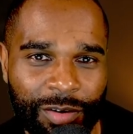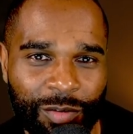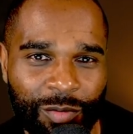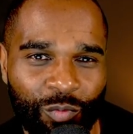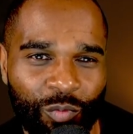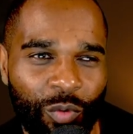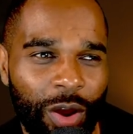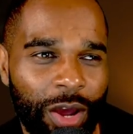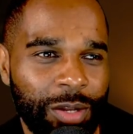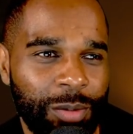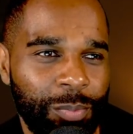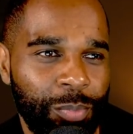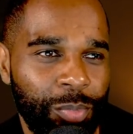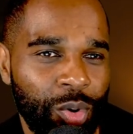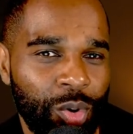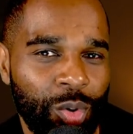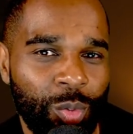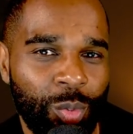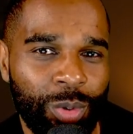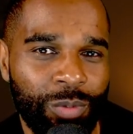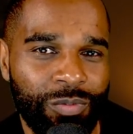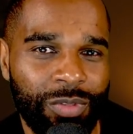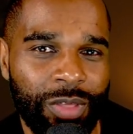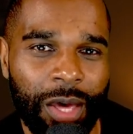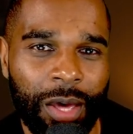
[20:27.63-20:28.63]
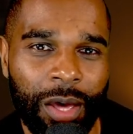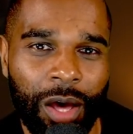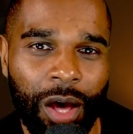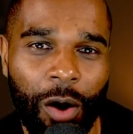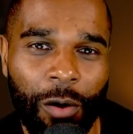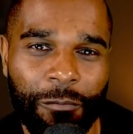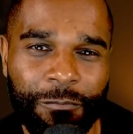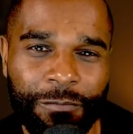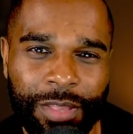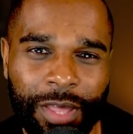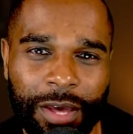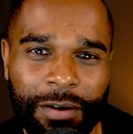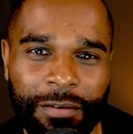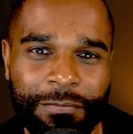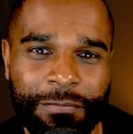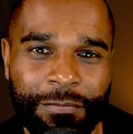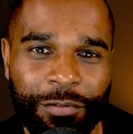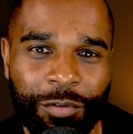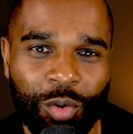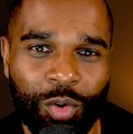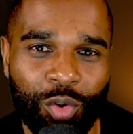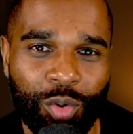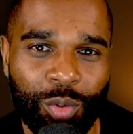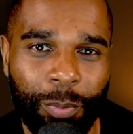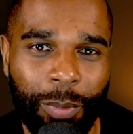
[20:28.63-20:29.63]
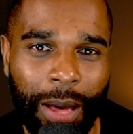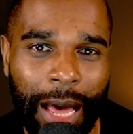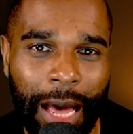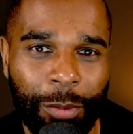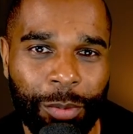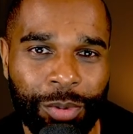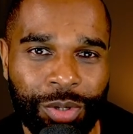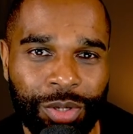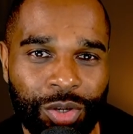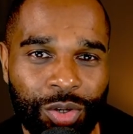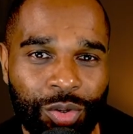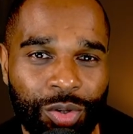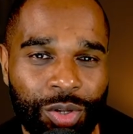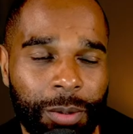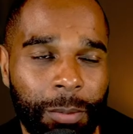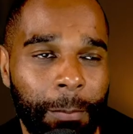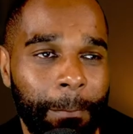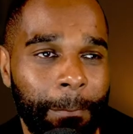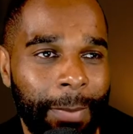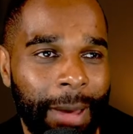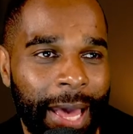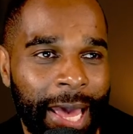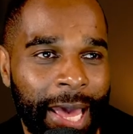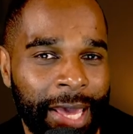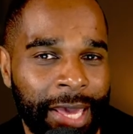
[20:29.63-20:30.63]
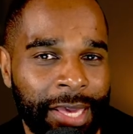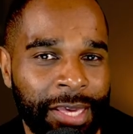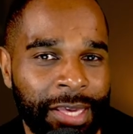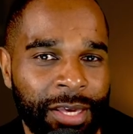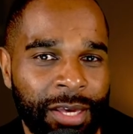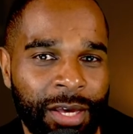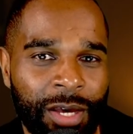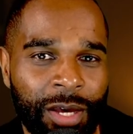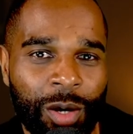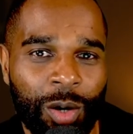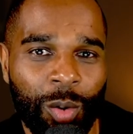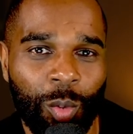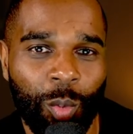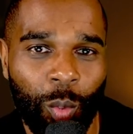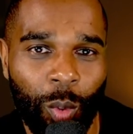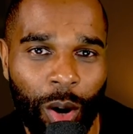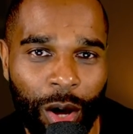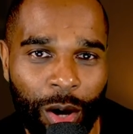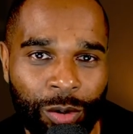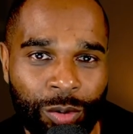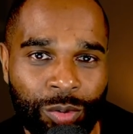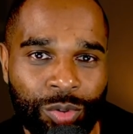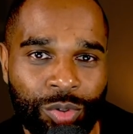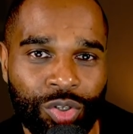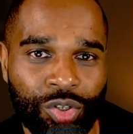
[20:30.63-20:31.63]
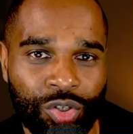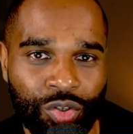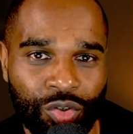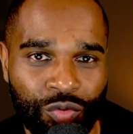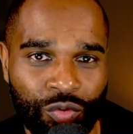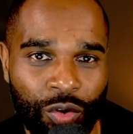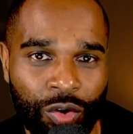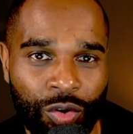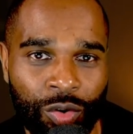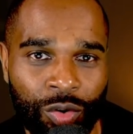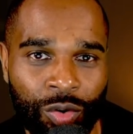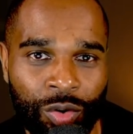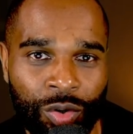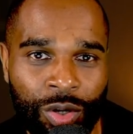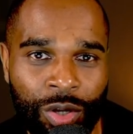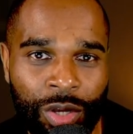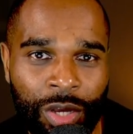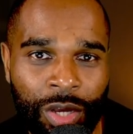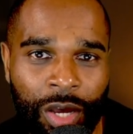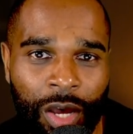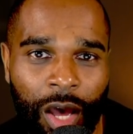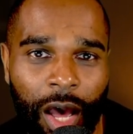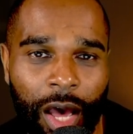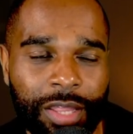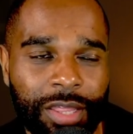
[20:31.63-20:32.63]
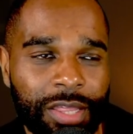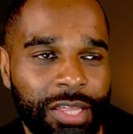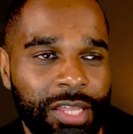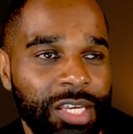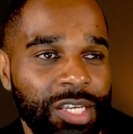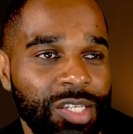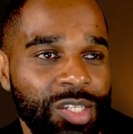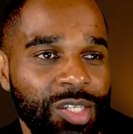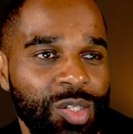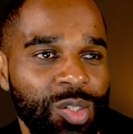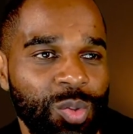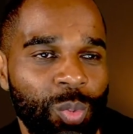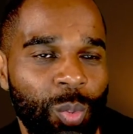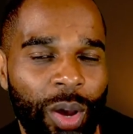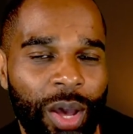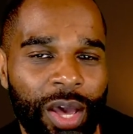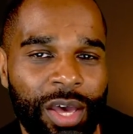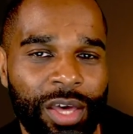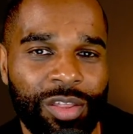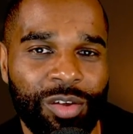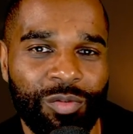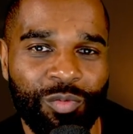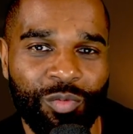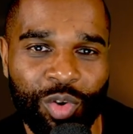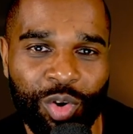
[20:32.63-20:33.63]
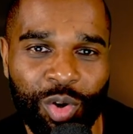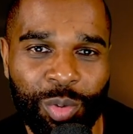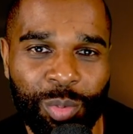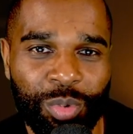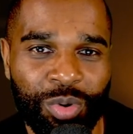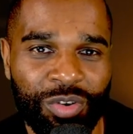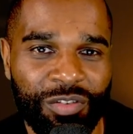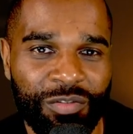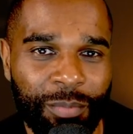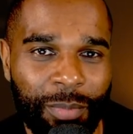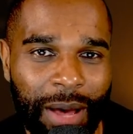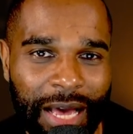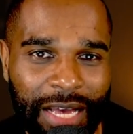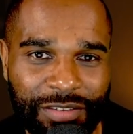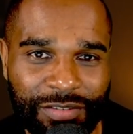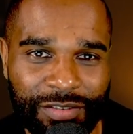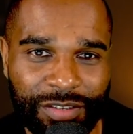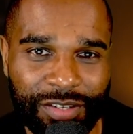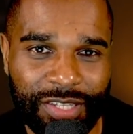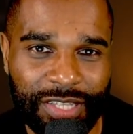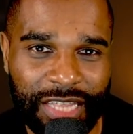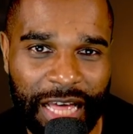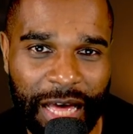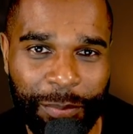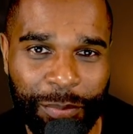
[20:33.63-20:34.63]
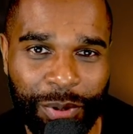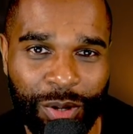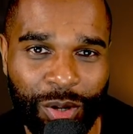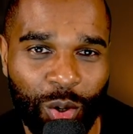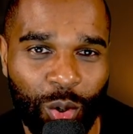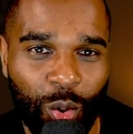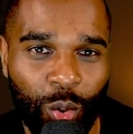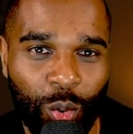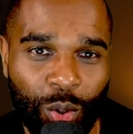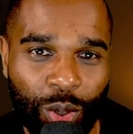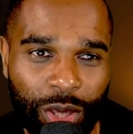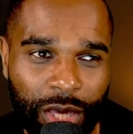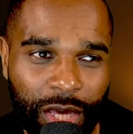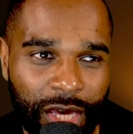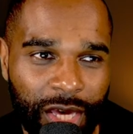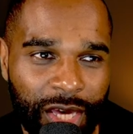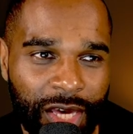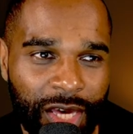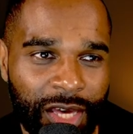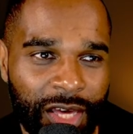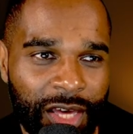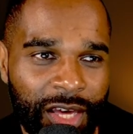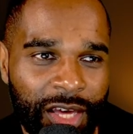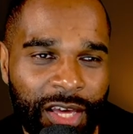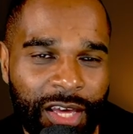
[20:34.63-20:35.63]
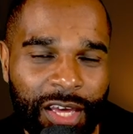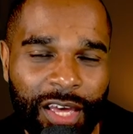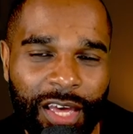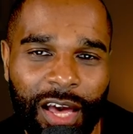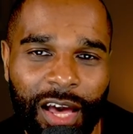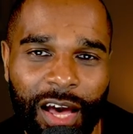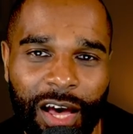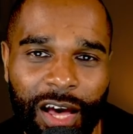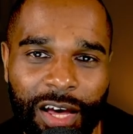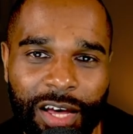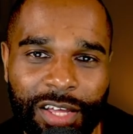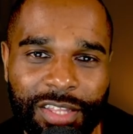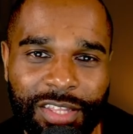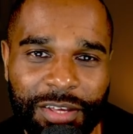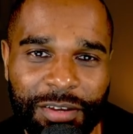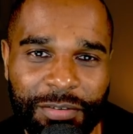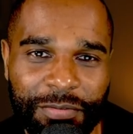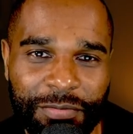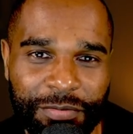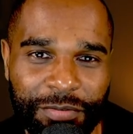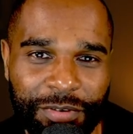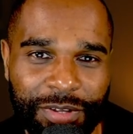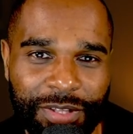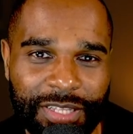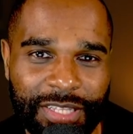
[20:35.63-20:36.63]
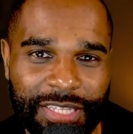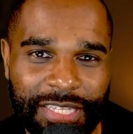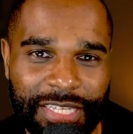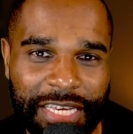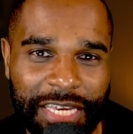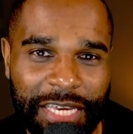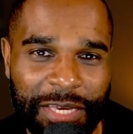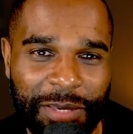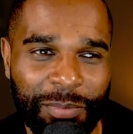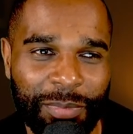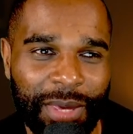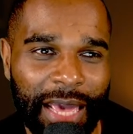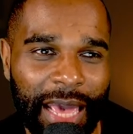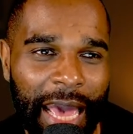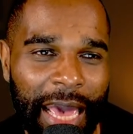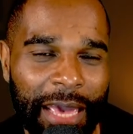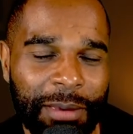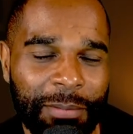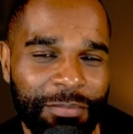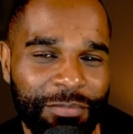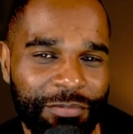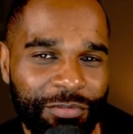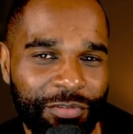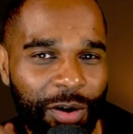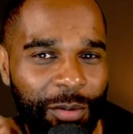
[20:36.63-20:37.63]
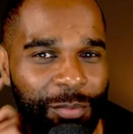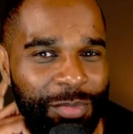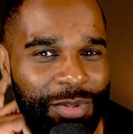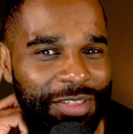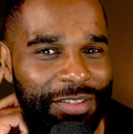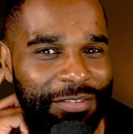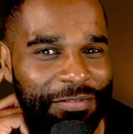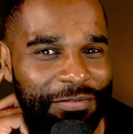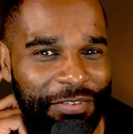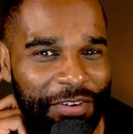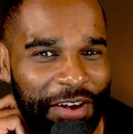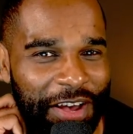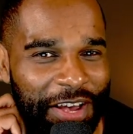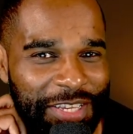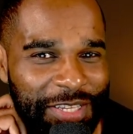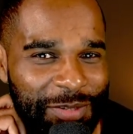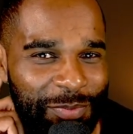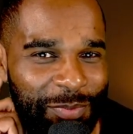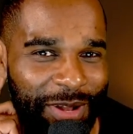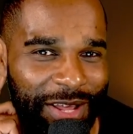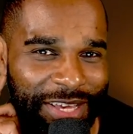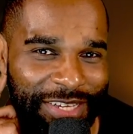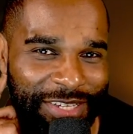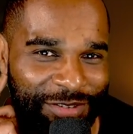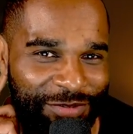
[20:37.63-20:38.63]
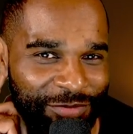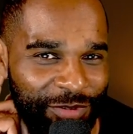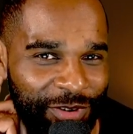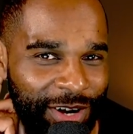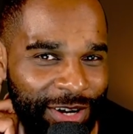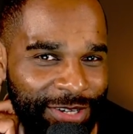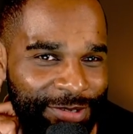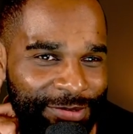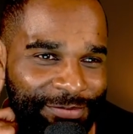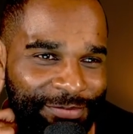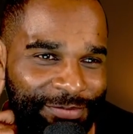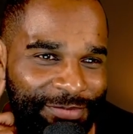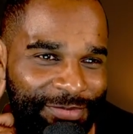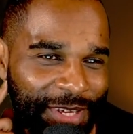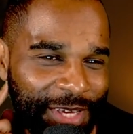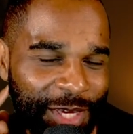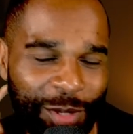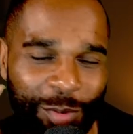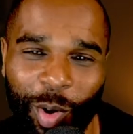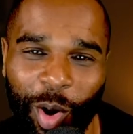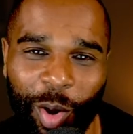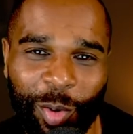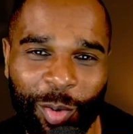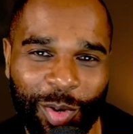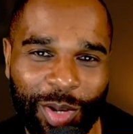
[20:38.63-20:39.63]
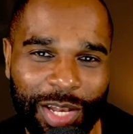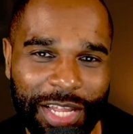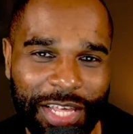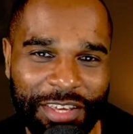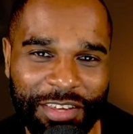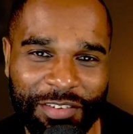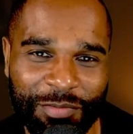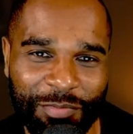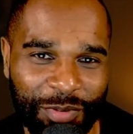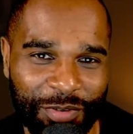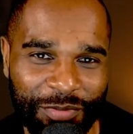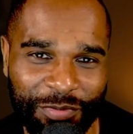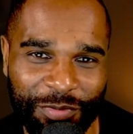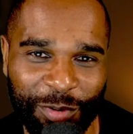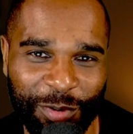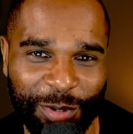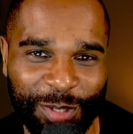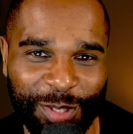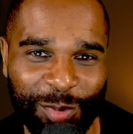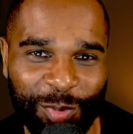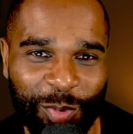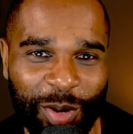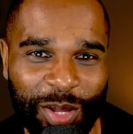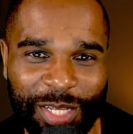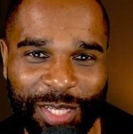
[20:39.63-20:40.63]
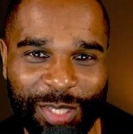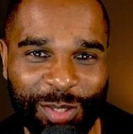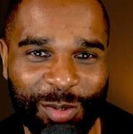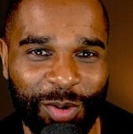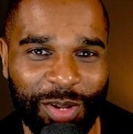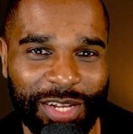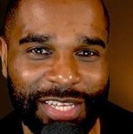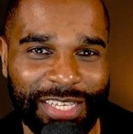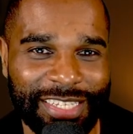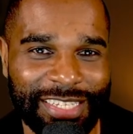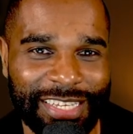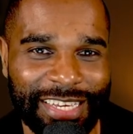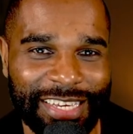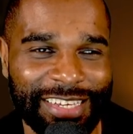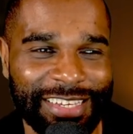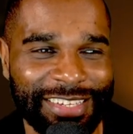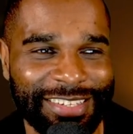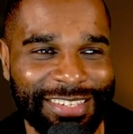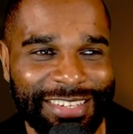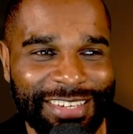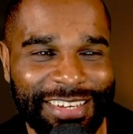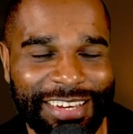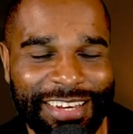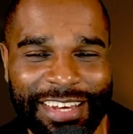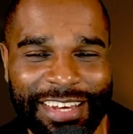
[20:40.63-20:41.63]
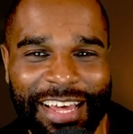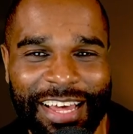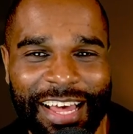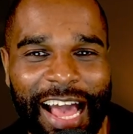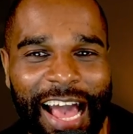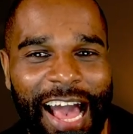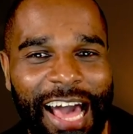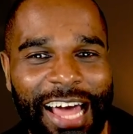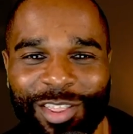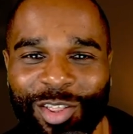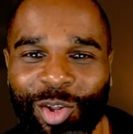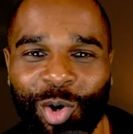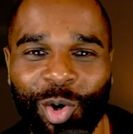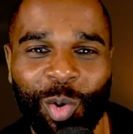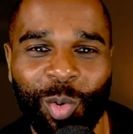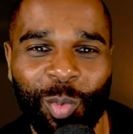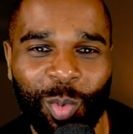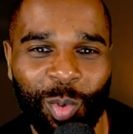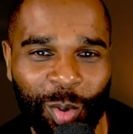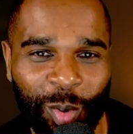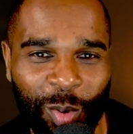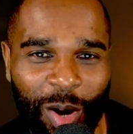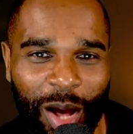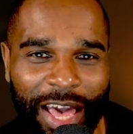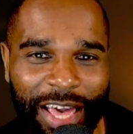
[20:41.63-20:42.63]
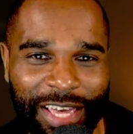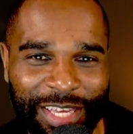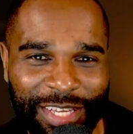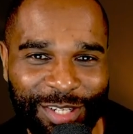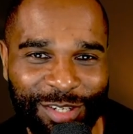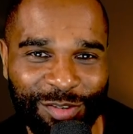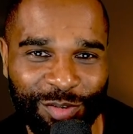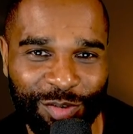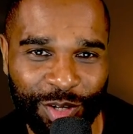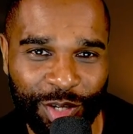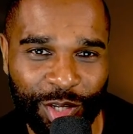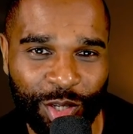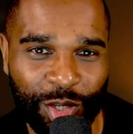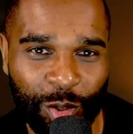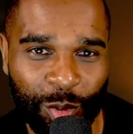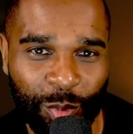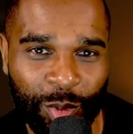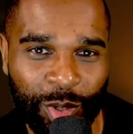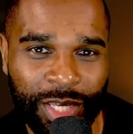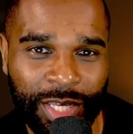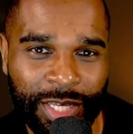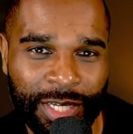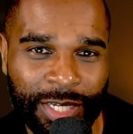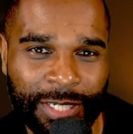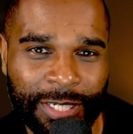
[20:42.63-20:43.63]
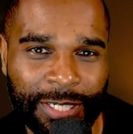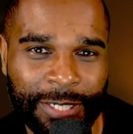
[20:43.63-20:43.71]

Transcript: Red Bull, with their, their Ford power unit, may well struggle, and this is where the rumour of Max Verstappen looking at a different team came from in the first place, right? He won't leave before 2026, and nor will Adrian Newey.